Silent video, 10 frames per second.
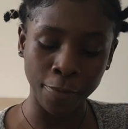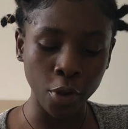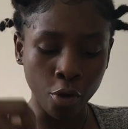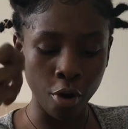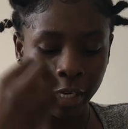If
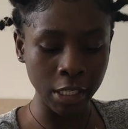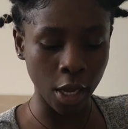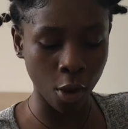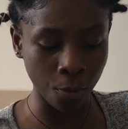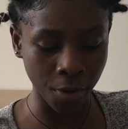you cross
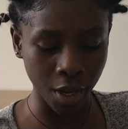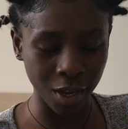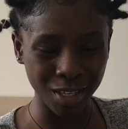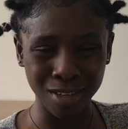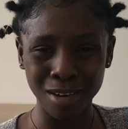it
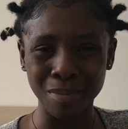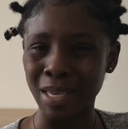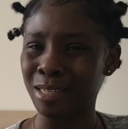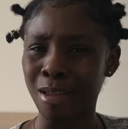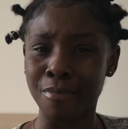over, it's gonna
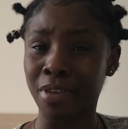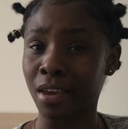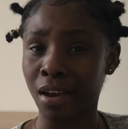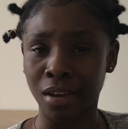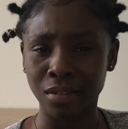be
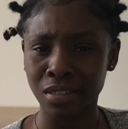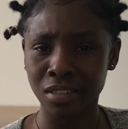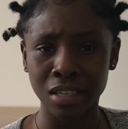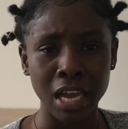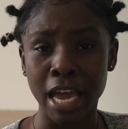something
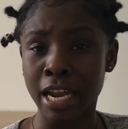else.